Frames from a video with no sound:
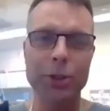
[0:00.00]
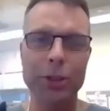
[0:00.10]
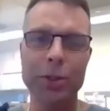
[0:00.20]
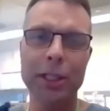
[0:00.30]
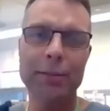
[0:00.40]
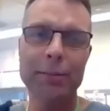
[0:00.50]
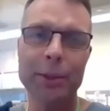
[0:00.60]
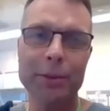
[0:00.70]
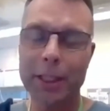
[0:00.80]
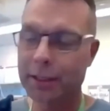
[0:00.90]
sure you have
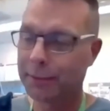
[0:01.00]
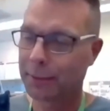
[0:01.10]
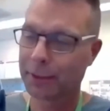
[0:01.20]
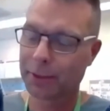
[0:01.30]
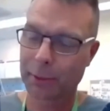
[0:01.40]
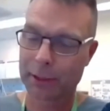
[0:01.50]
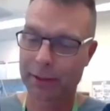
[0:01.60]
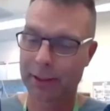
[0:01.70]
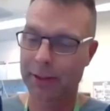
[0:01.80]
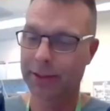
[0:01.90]
more wise words
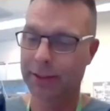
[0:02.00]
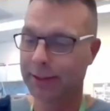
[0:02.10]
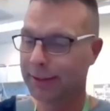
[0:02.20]
about this.